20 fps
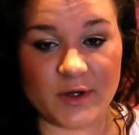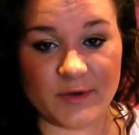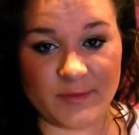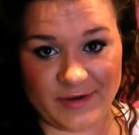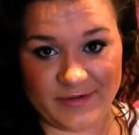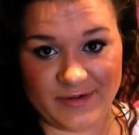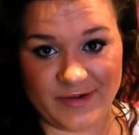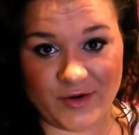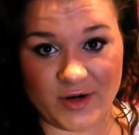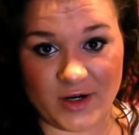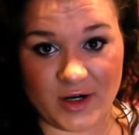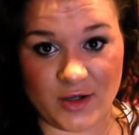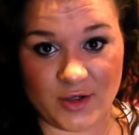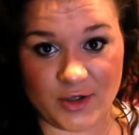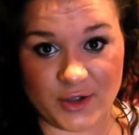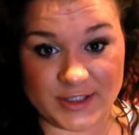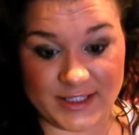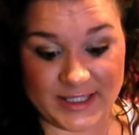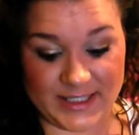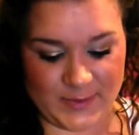of my favorite
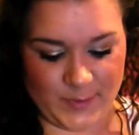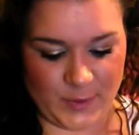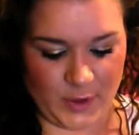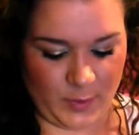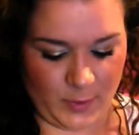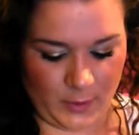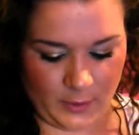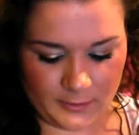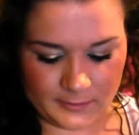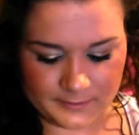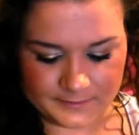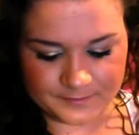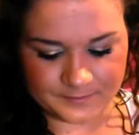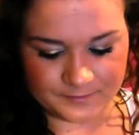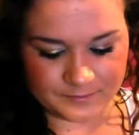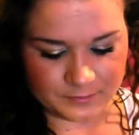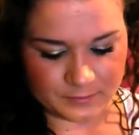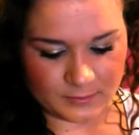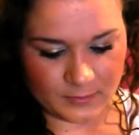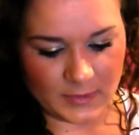colors is purple,
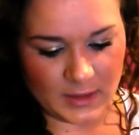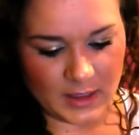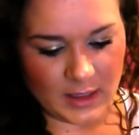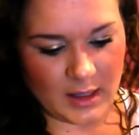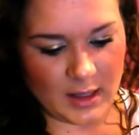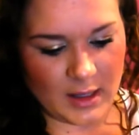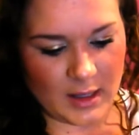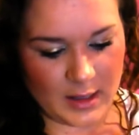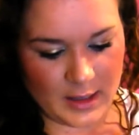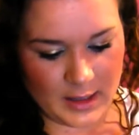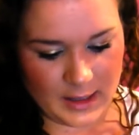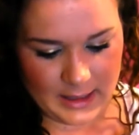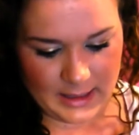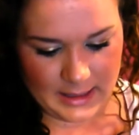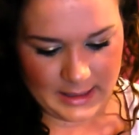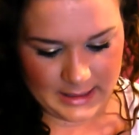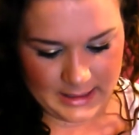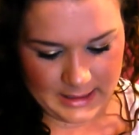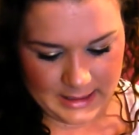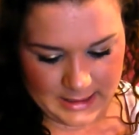
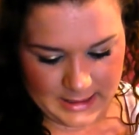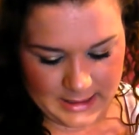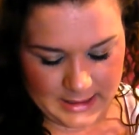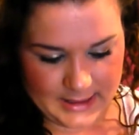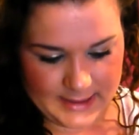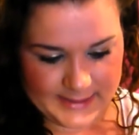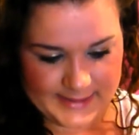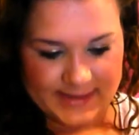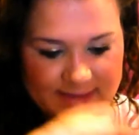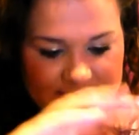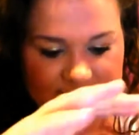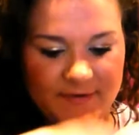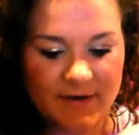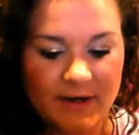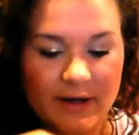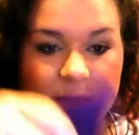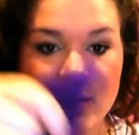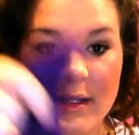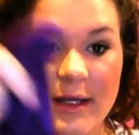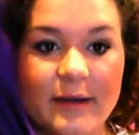and it's
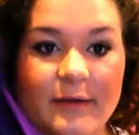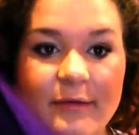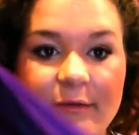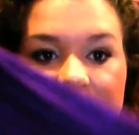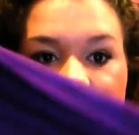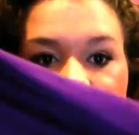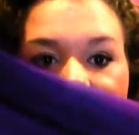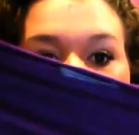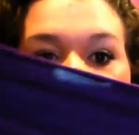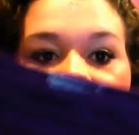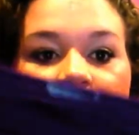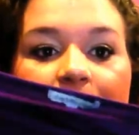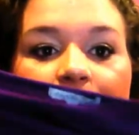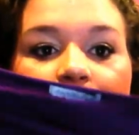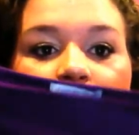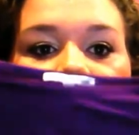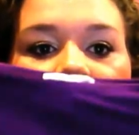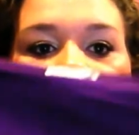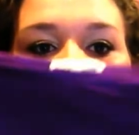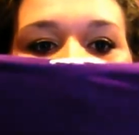very like
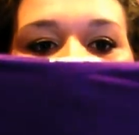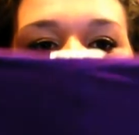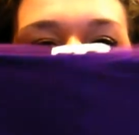flowy.